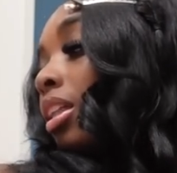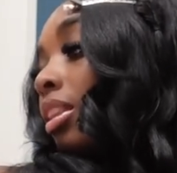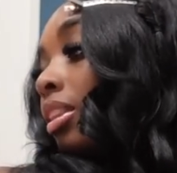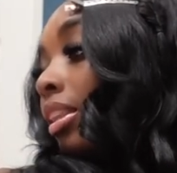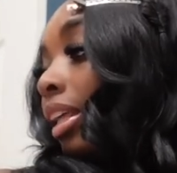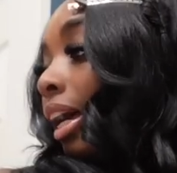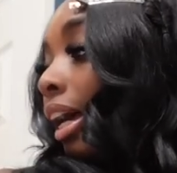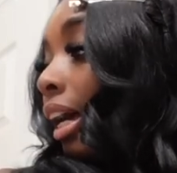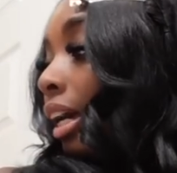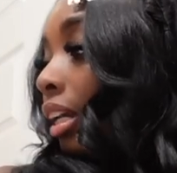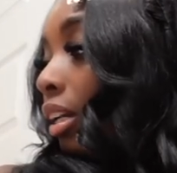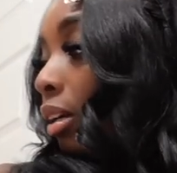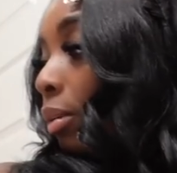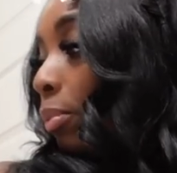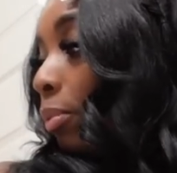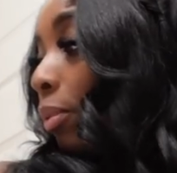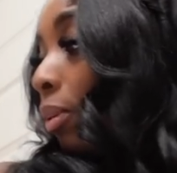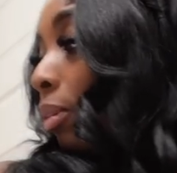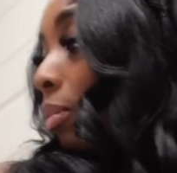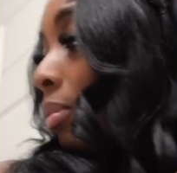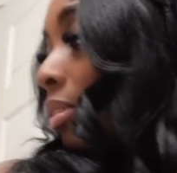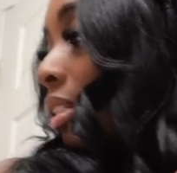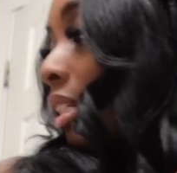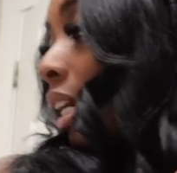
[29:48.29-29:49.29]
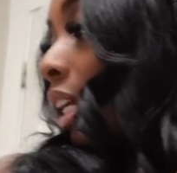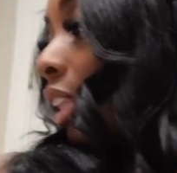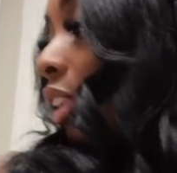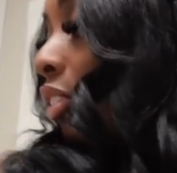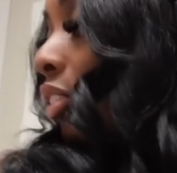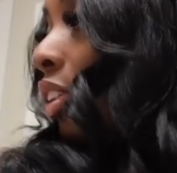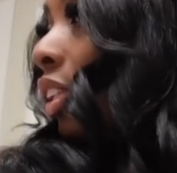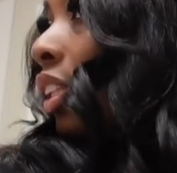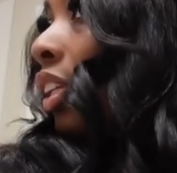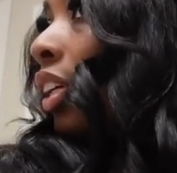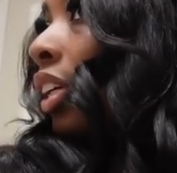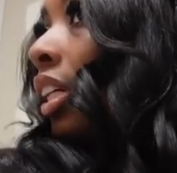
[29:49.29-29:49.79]
that appointment's at
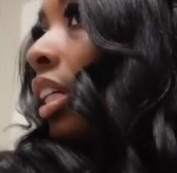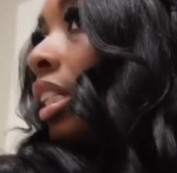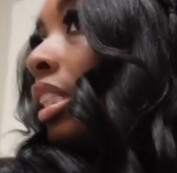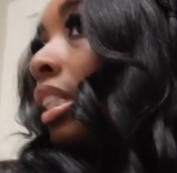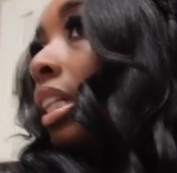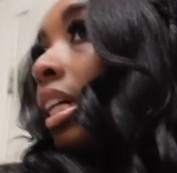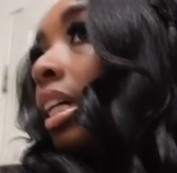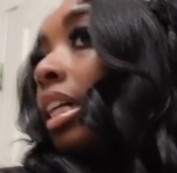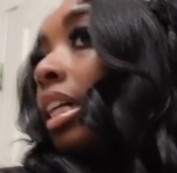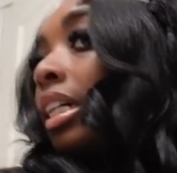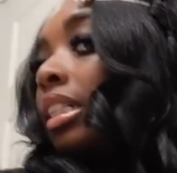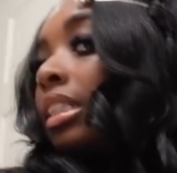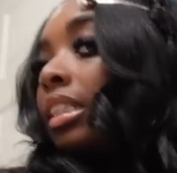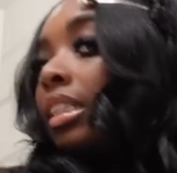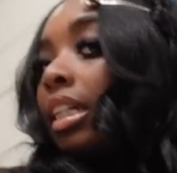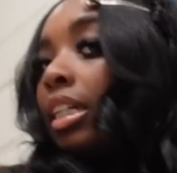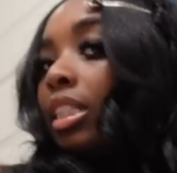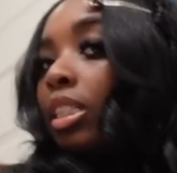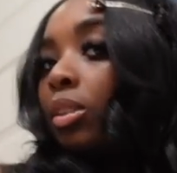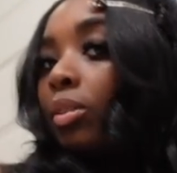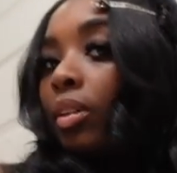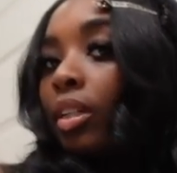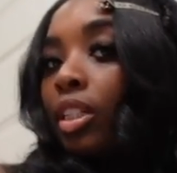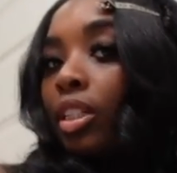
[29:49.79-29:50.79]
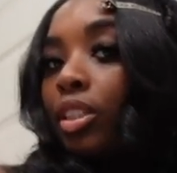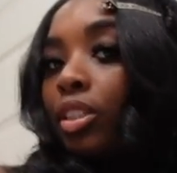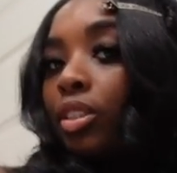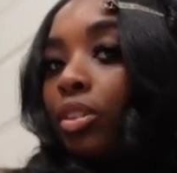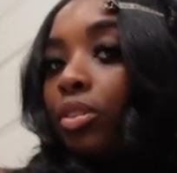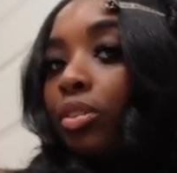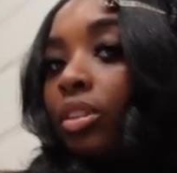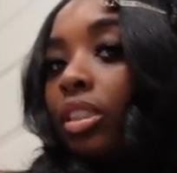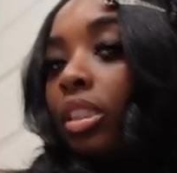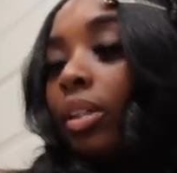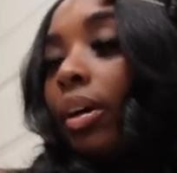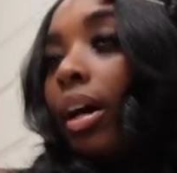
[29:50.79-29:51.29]
3.30 today it's
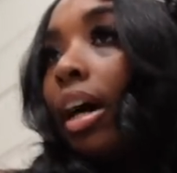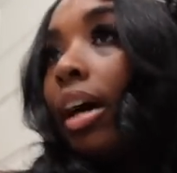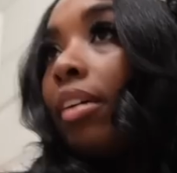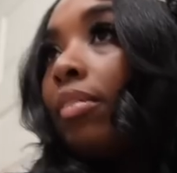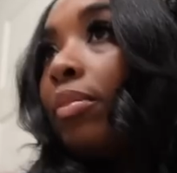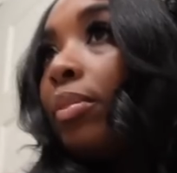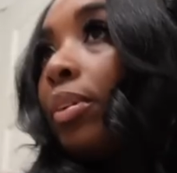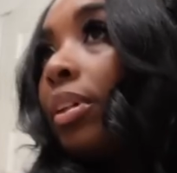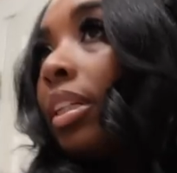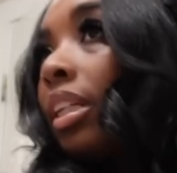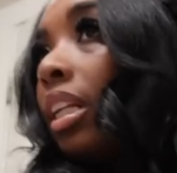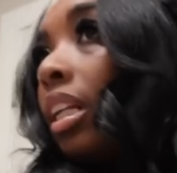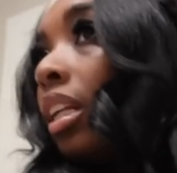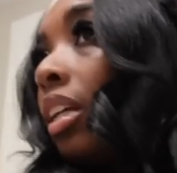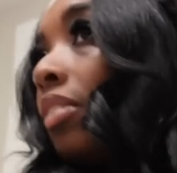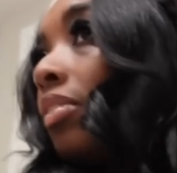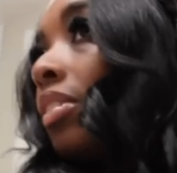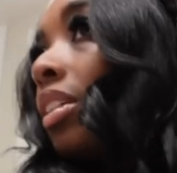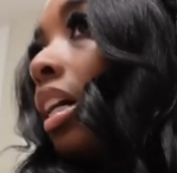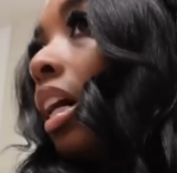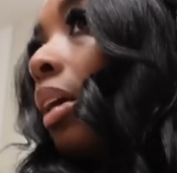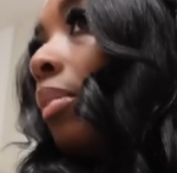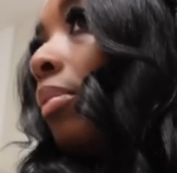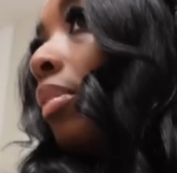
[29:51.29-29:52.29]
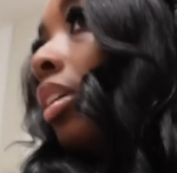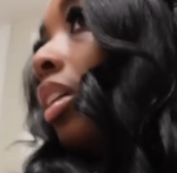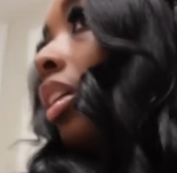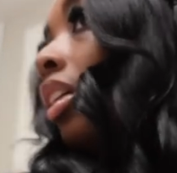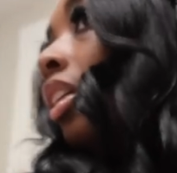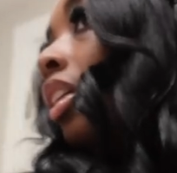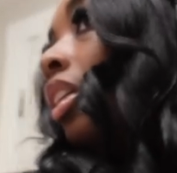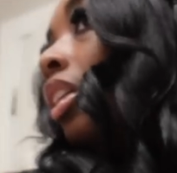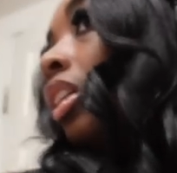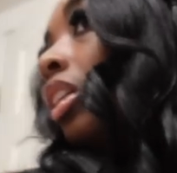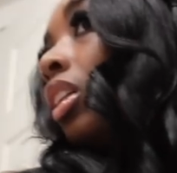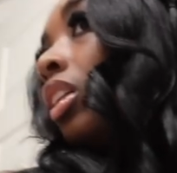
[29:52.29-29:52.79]
10.22 so i have more than enough time though
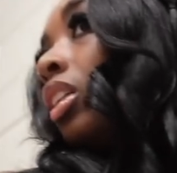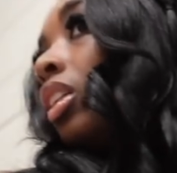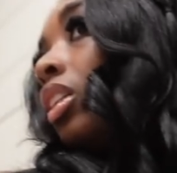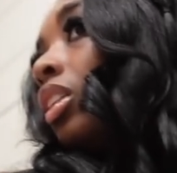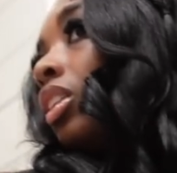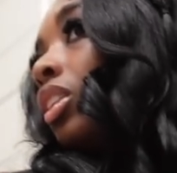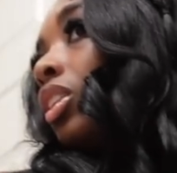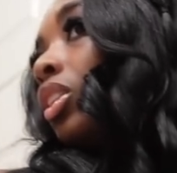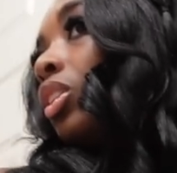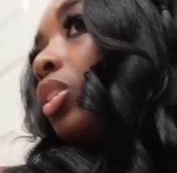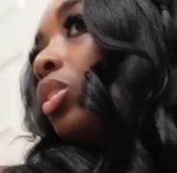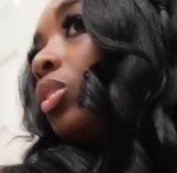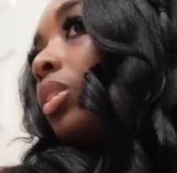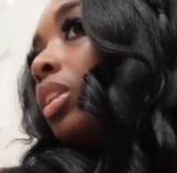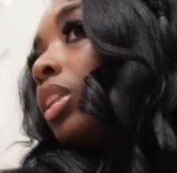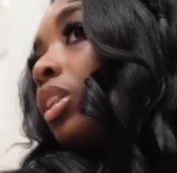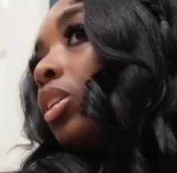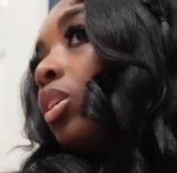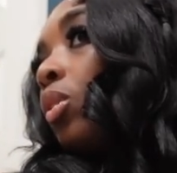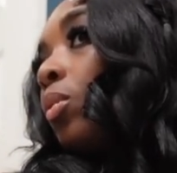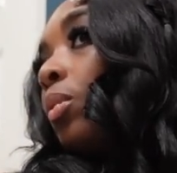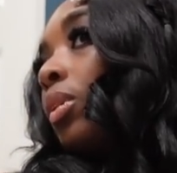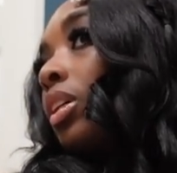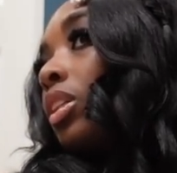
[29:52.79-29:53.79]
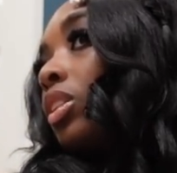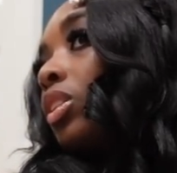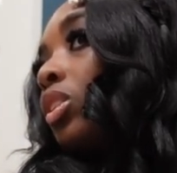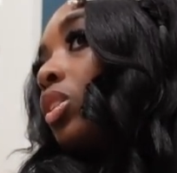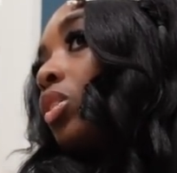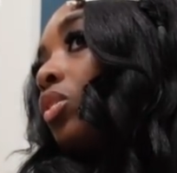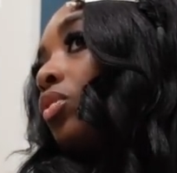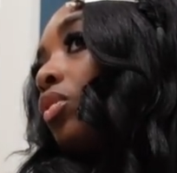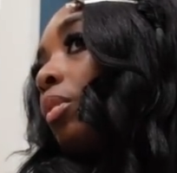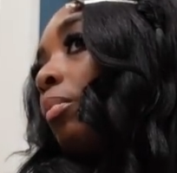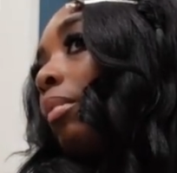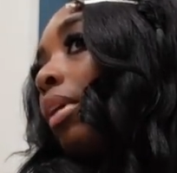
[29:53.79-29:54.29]
do a little one
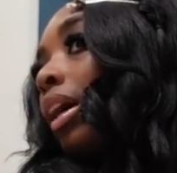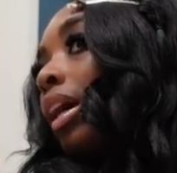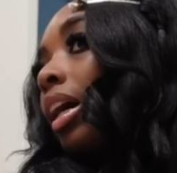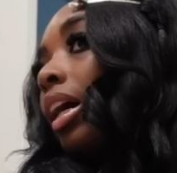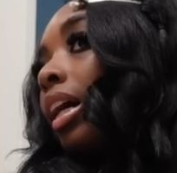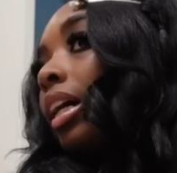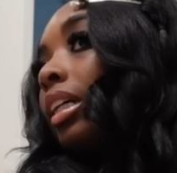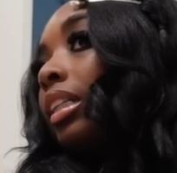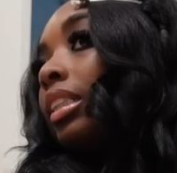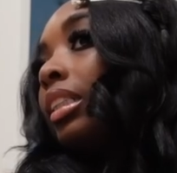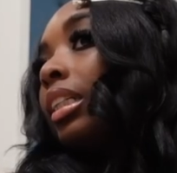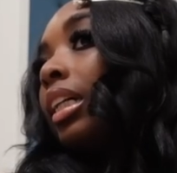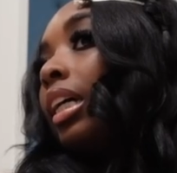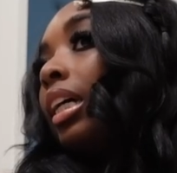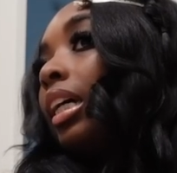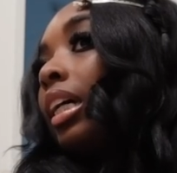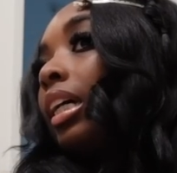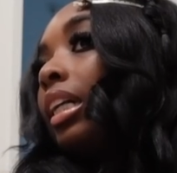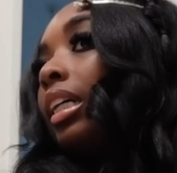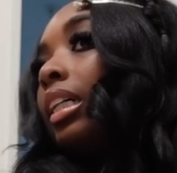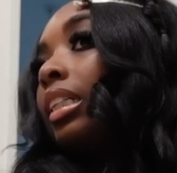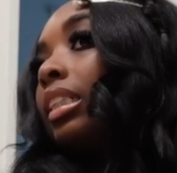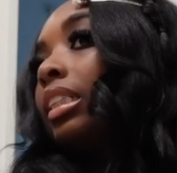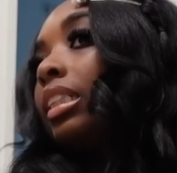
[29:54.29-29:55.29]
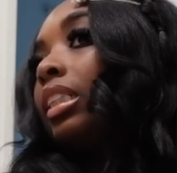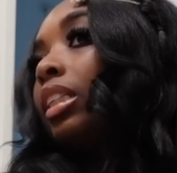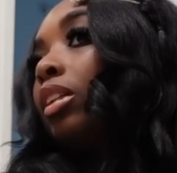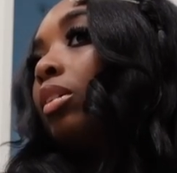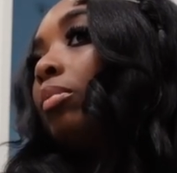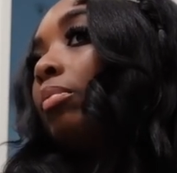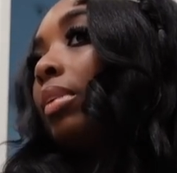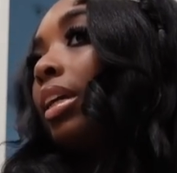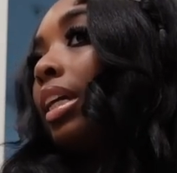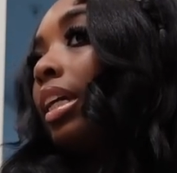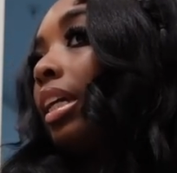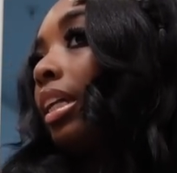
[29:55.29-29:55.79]
two for my content and then still
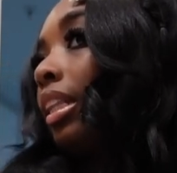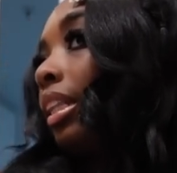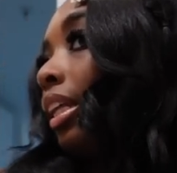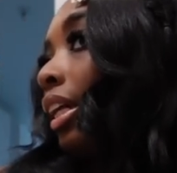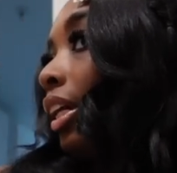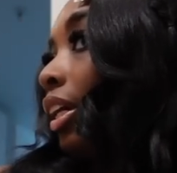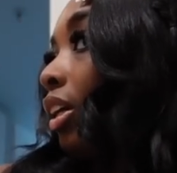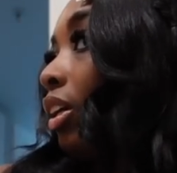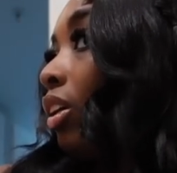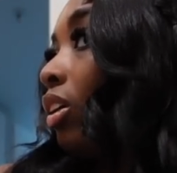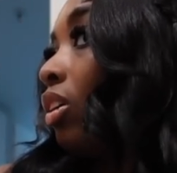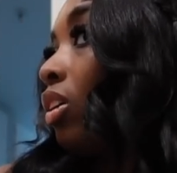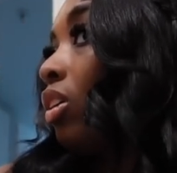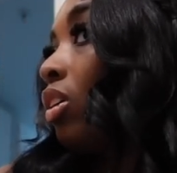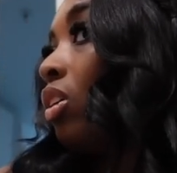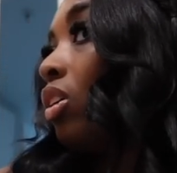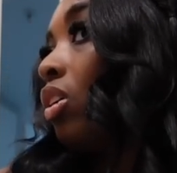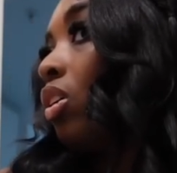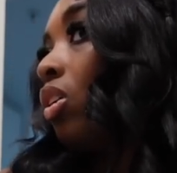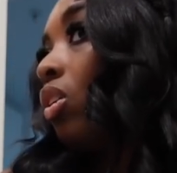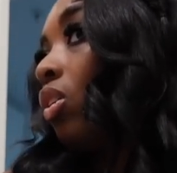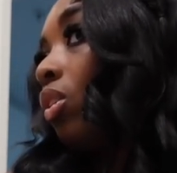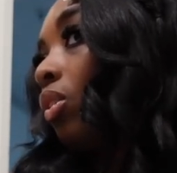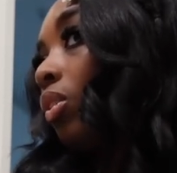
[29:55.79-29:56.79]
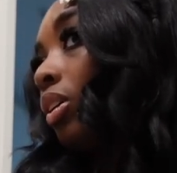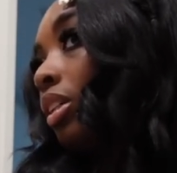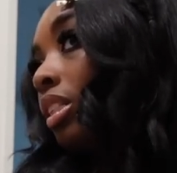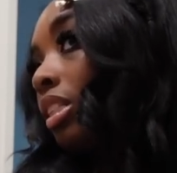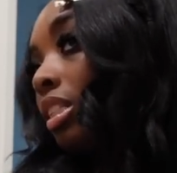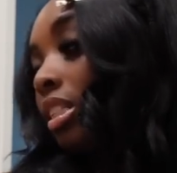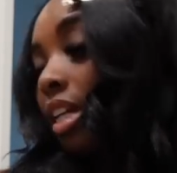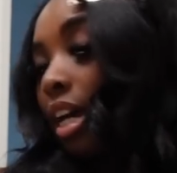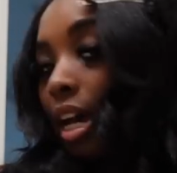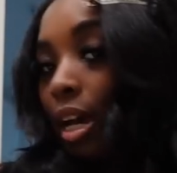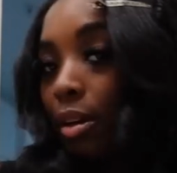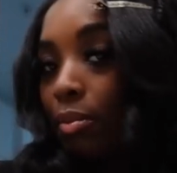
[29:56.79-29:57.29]
make it there on
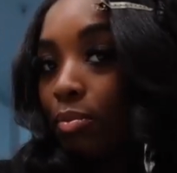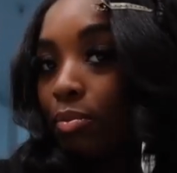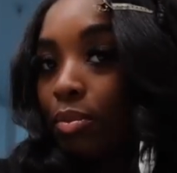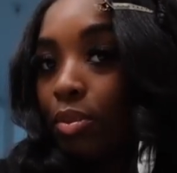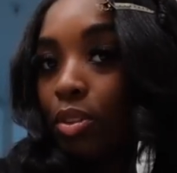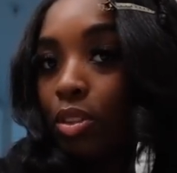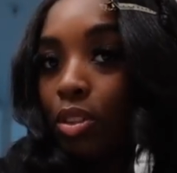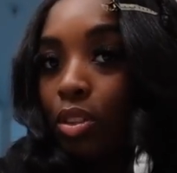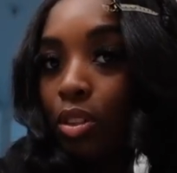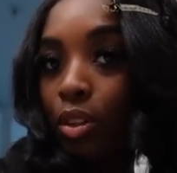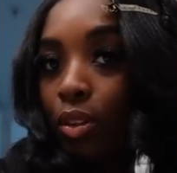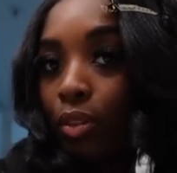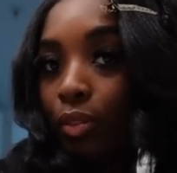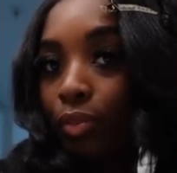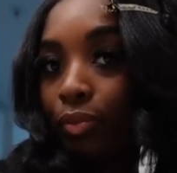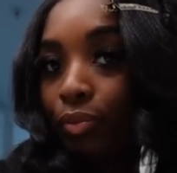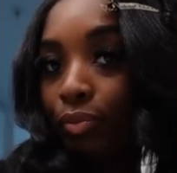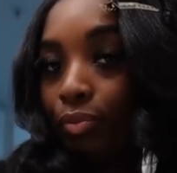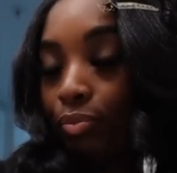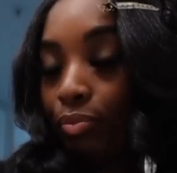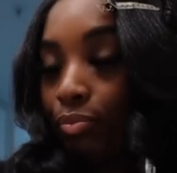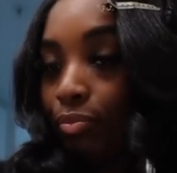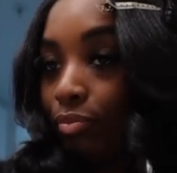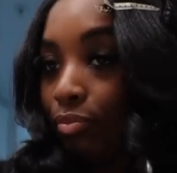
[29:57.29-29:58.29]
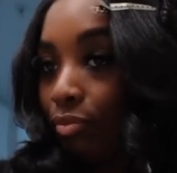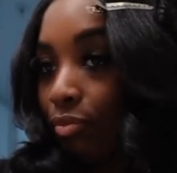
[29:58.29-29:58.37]
time. So I'm